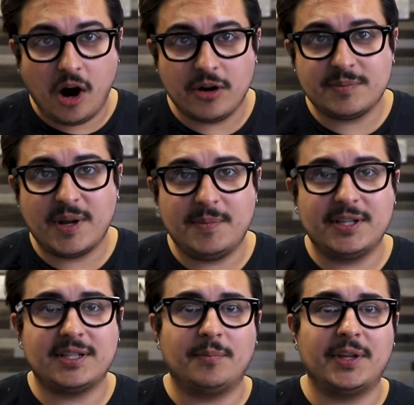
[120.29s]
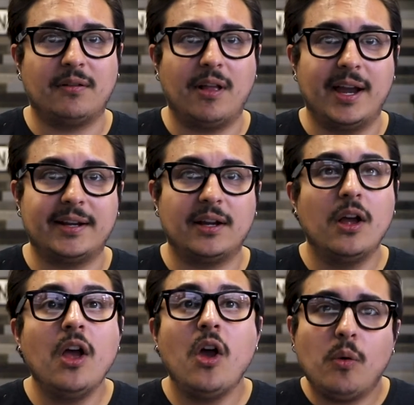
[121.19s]
ours may be something like,
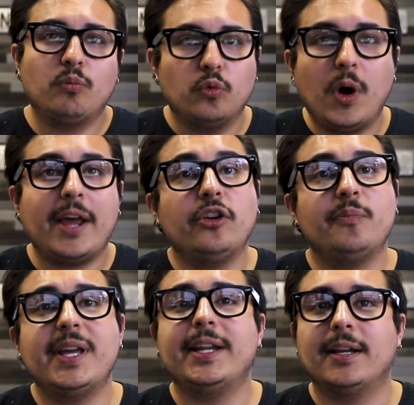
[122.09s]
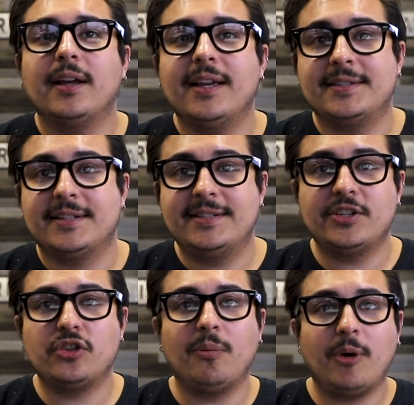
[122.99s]
Reinard Media is a
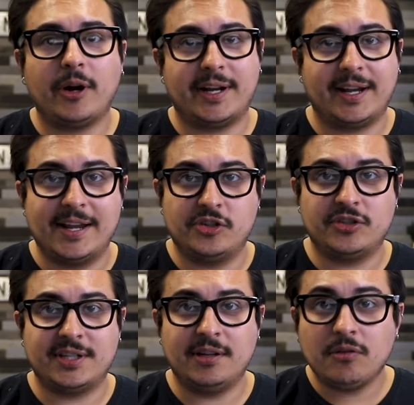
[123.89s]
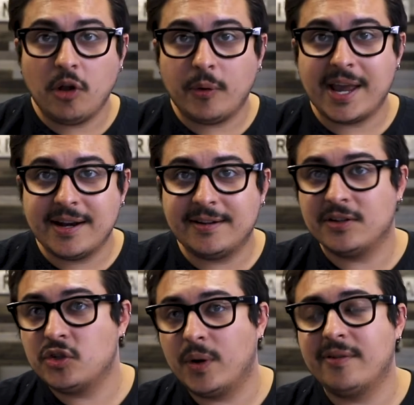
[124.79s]
digital marketing agency located
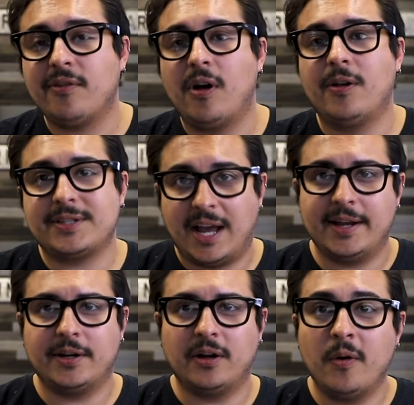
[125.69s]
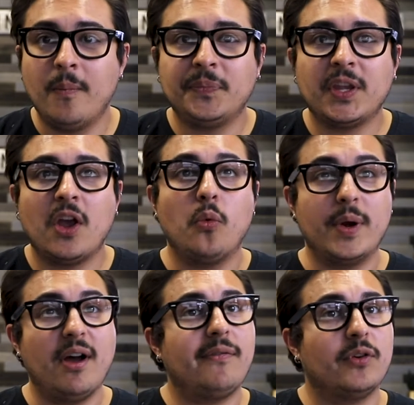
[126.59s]
in Twin Falls, Idaho.
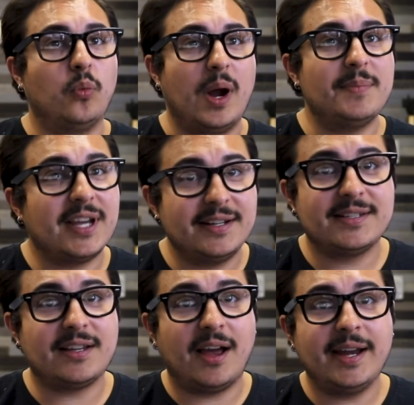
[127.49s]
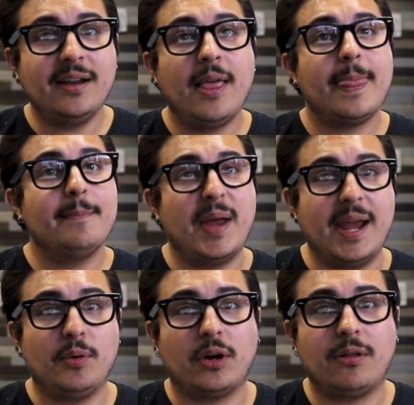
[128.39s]
We offer website design,
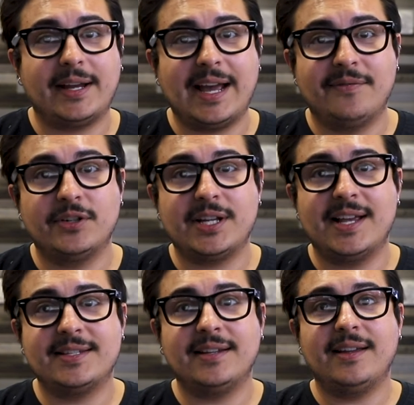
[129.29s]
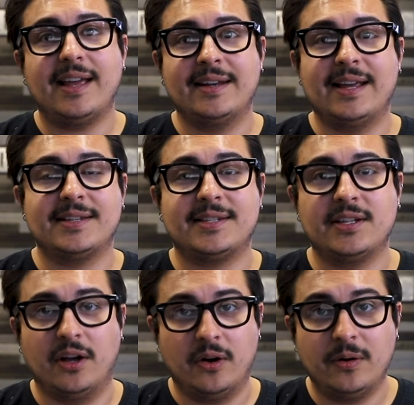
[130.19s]
pay-per-click advertising, and
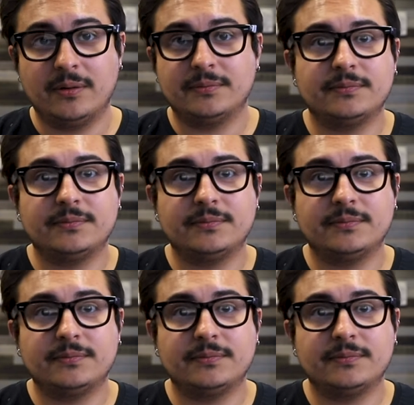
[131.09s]
SEO.